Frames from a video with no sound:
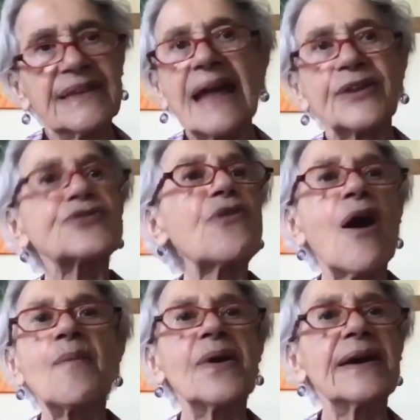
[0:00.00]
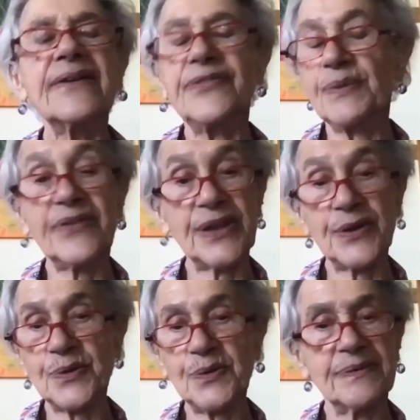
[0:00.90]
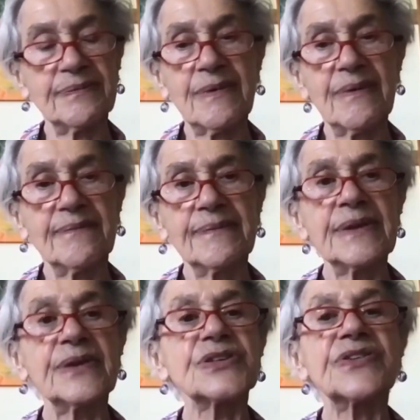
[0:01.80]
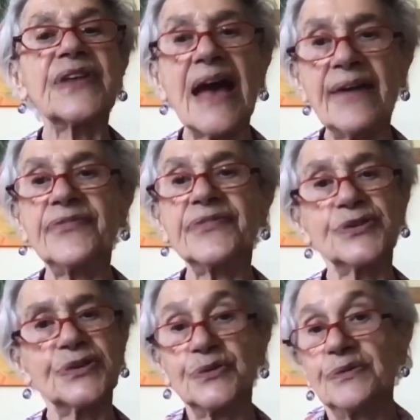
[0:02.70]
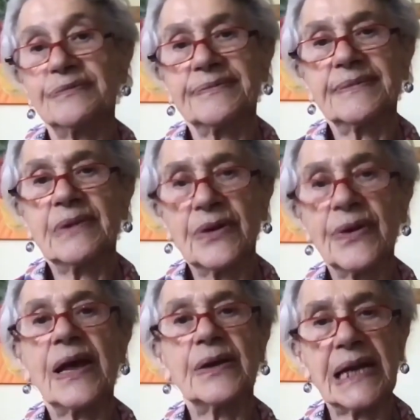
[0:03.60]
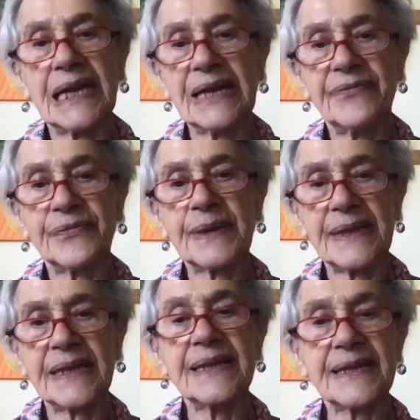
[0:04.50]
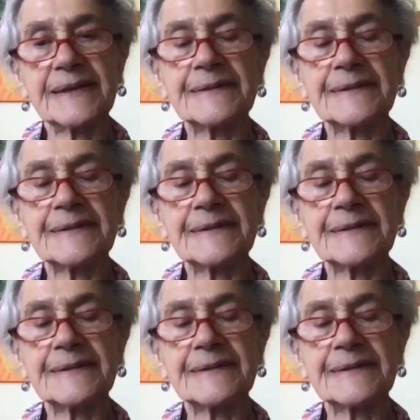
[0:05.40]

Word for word: that trauma is with you. You just have to learn how to live with it.